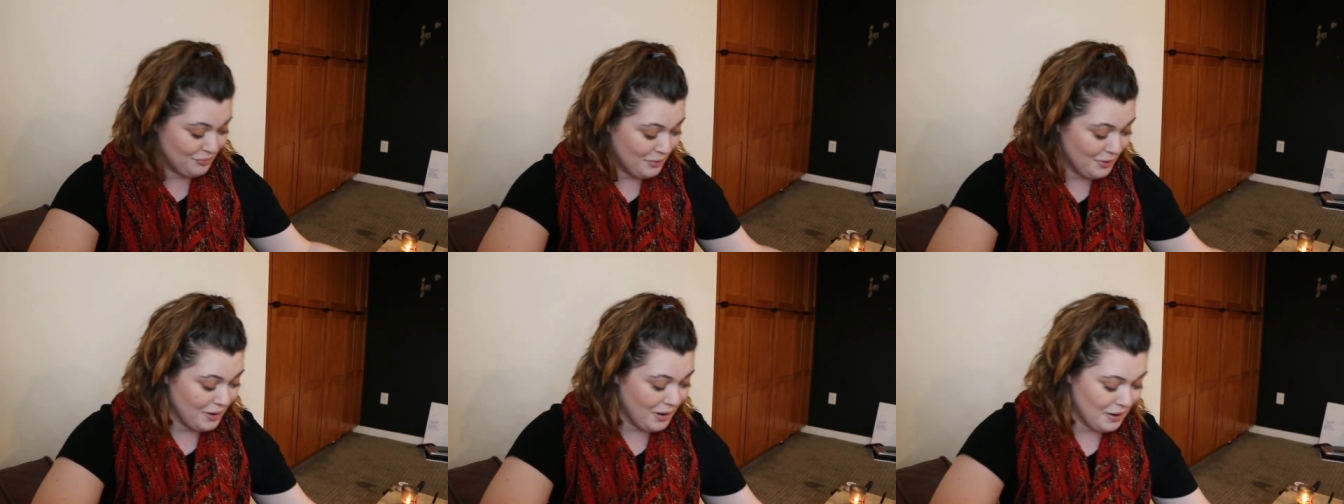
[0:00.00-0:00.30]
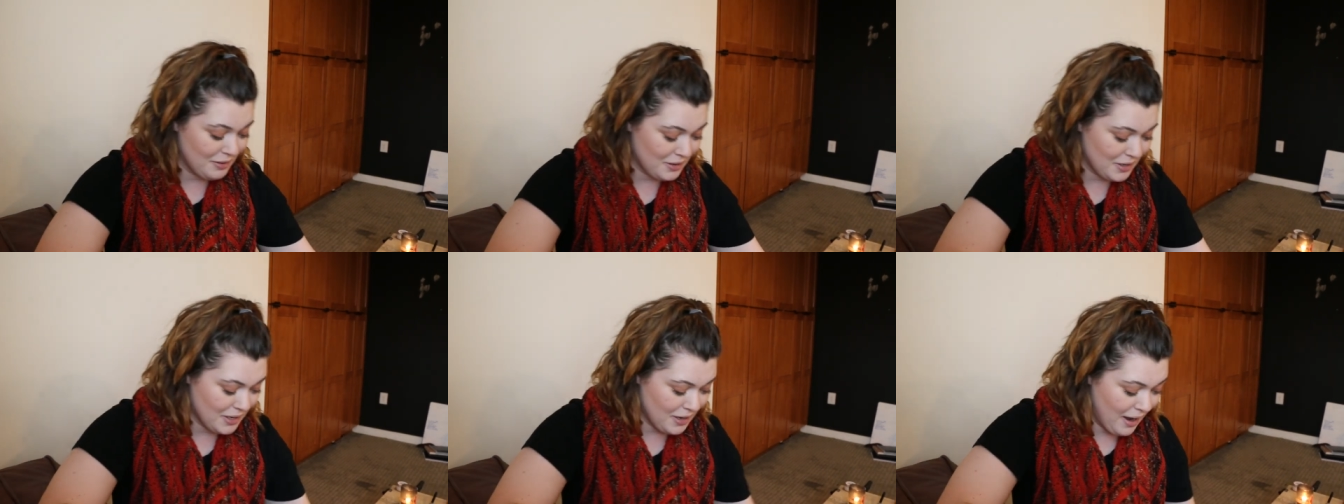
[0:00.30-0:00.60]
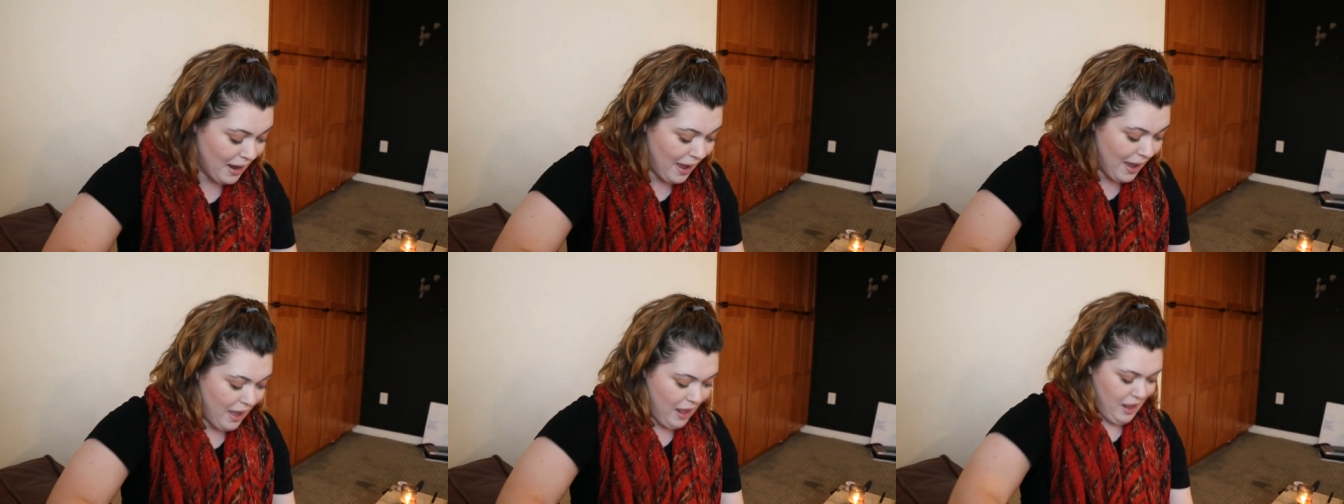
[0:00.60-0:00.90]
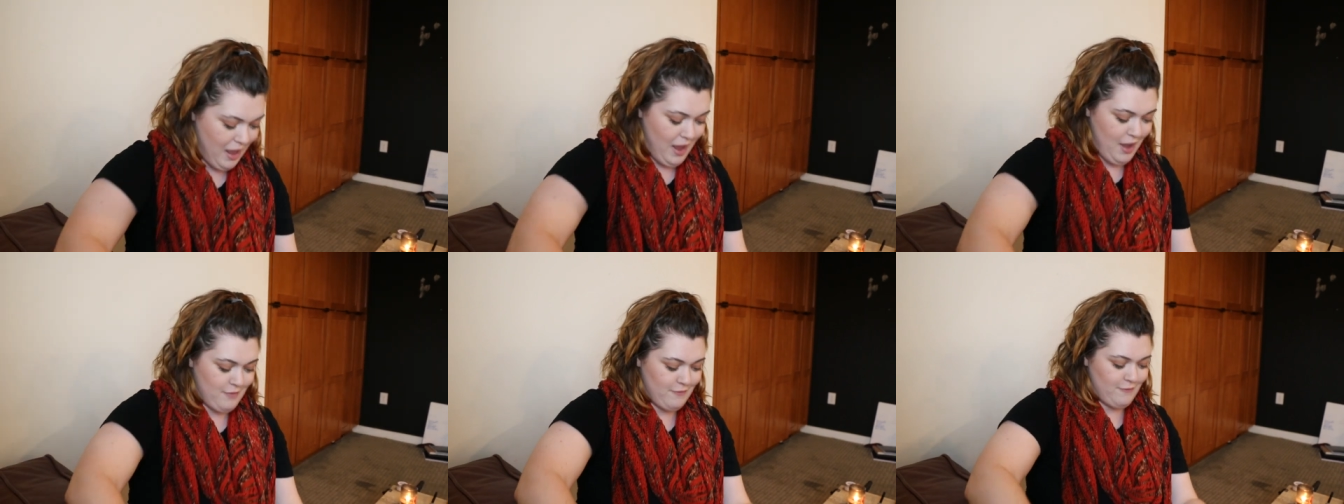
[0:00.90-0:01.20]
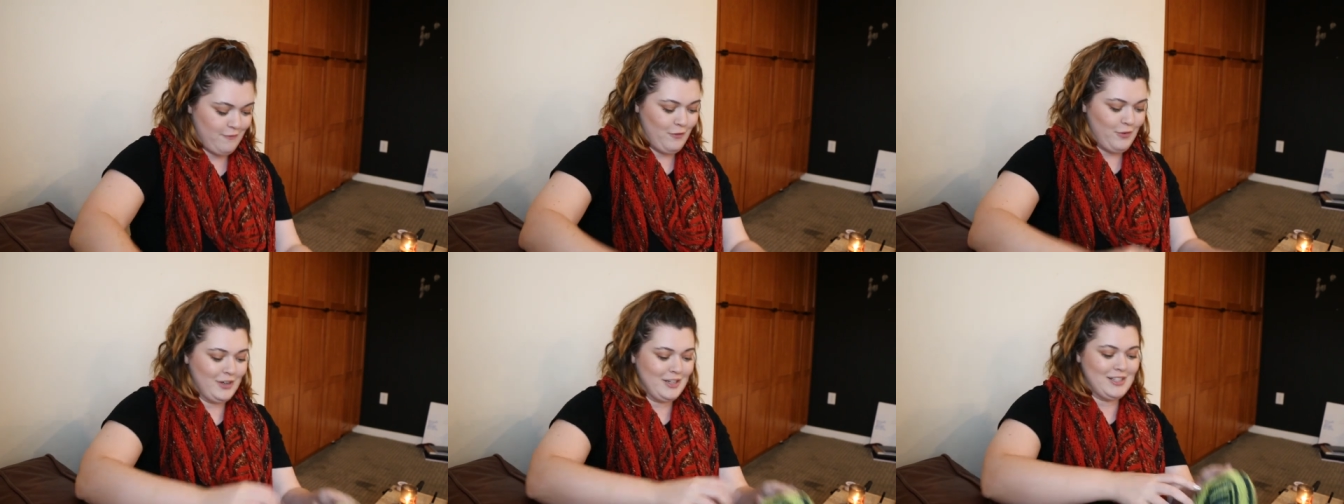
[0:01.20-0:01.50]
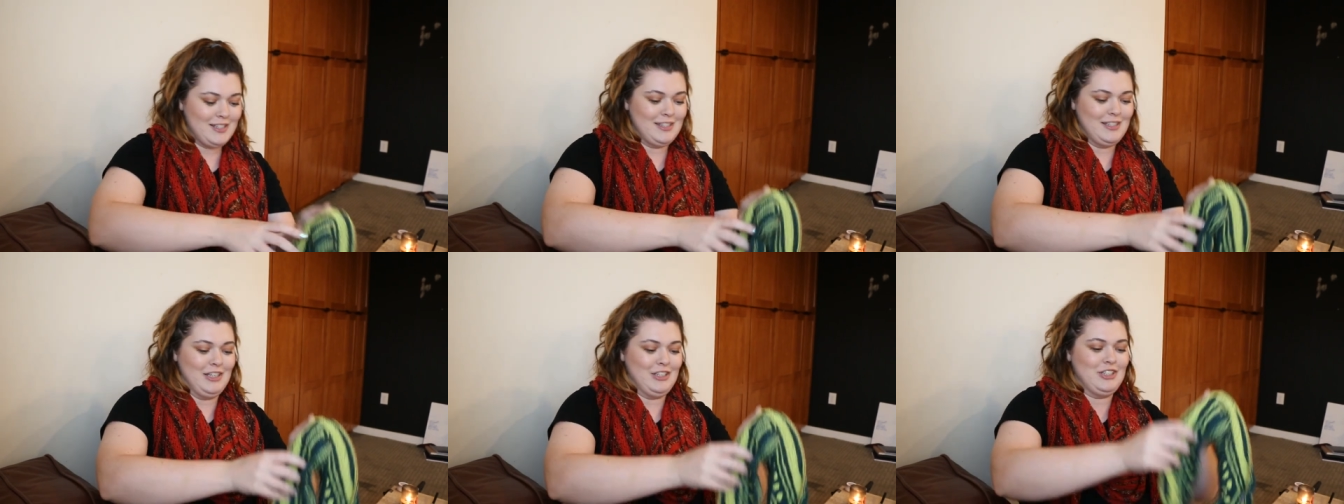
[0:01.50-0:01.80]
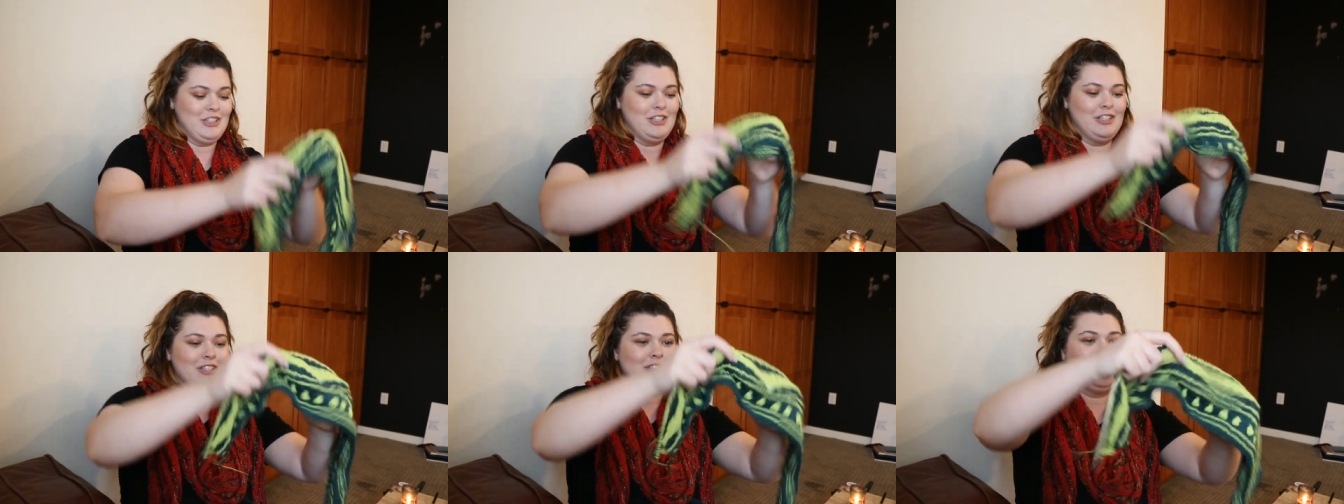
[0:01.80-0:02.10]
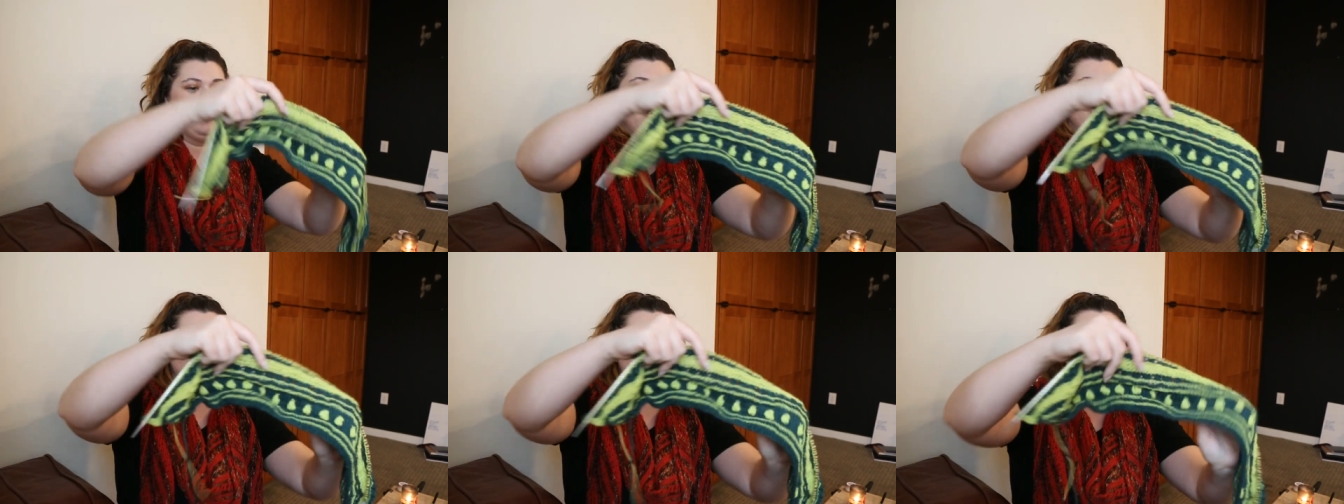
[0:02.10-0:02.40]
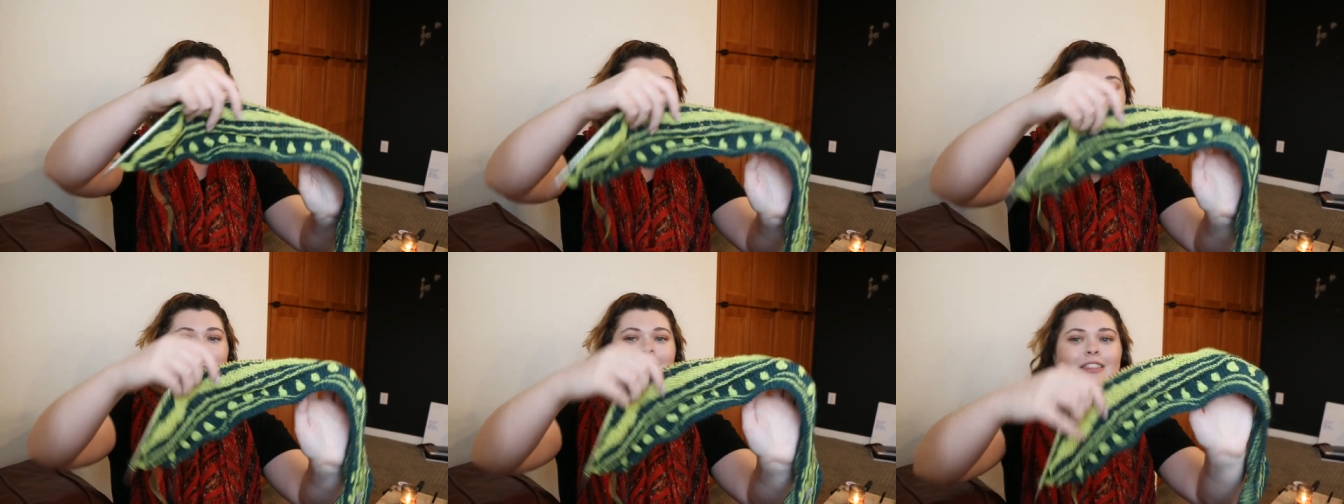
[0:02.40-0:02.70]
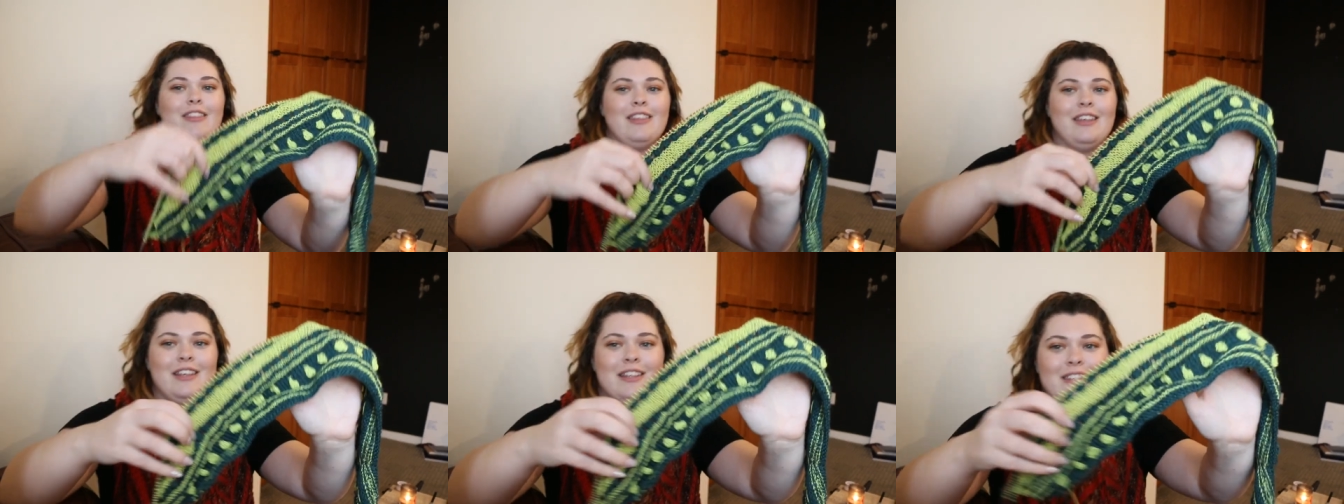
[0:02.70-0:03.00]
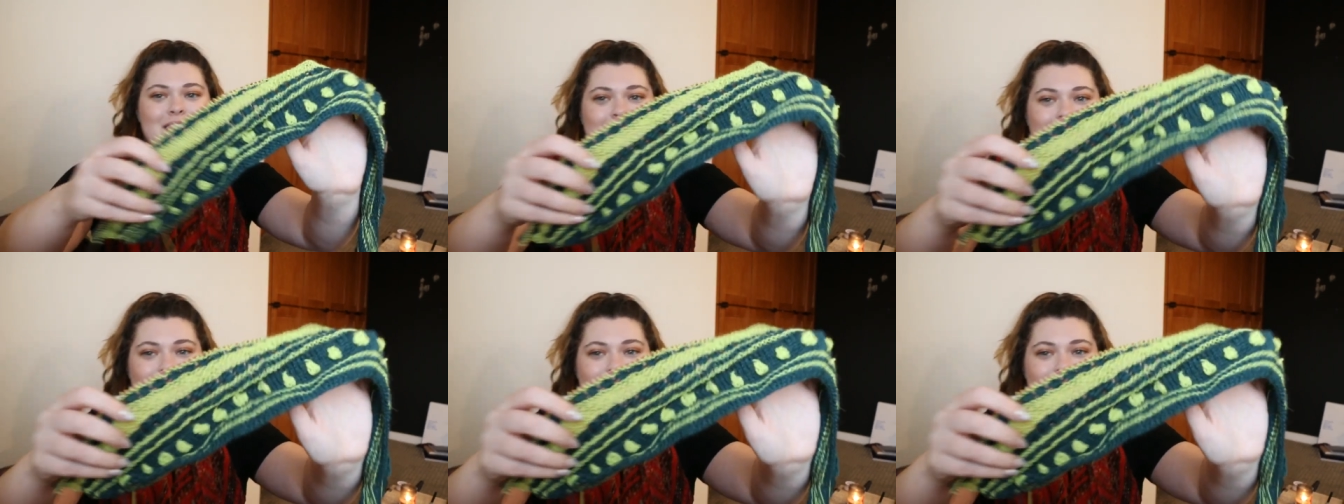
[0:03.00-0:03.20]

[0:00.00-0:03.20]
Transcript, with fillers: 440 stitches on this